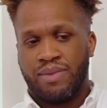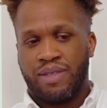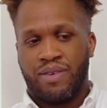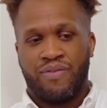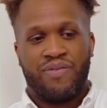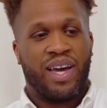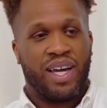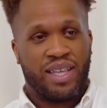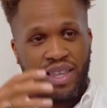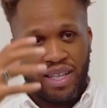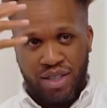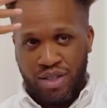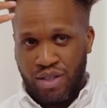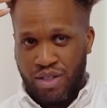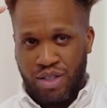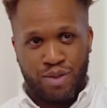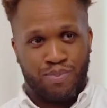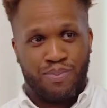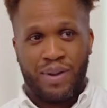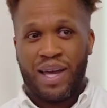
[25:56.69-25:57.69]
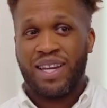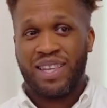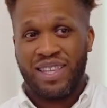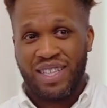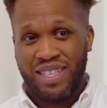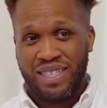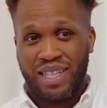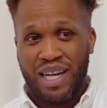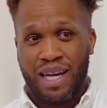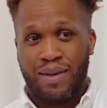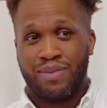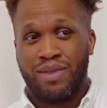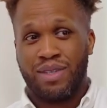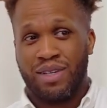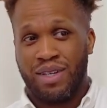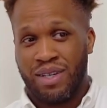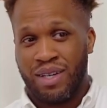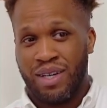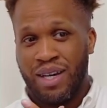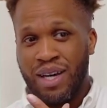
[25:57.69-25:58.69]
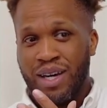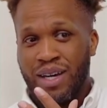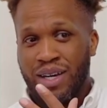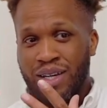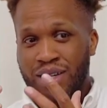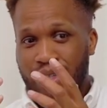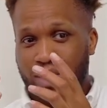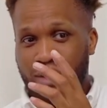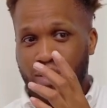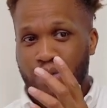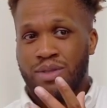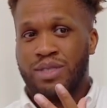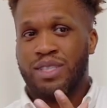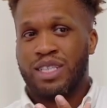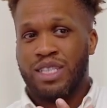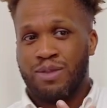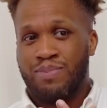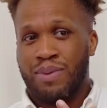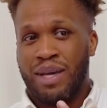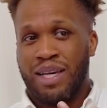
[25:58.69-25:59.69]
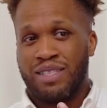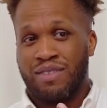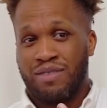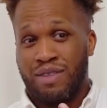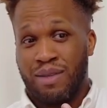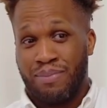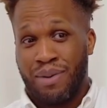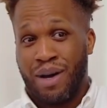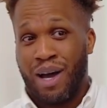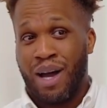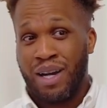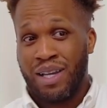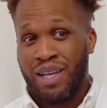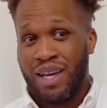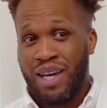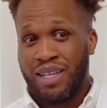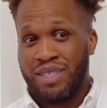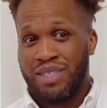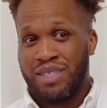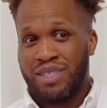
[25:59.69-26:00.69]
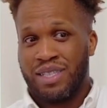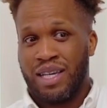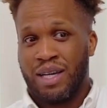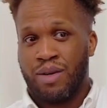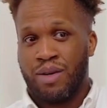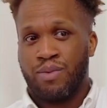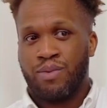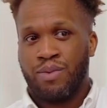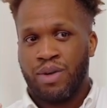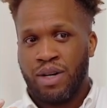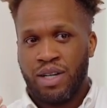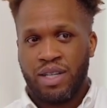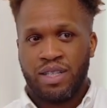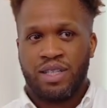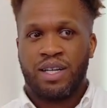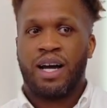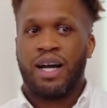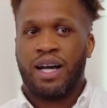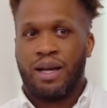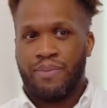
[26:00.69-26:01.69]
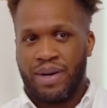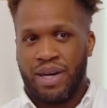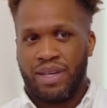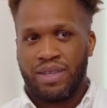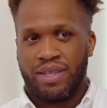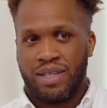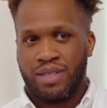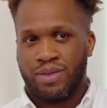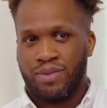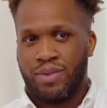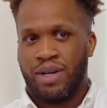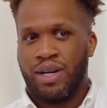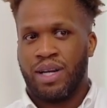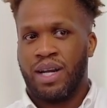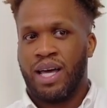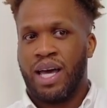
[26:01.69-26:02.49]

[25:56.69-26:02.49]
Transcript: The fact that you're spending this time to use the space of the podcast to say, we're going to talk about this. We're going to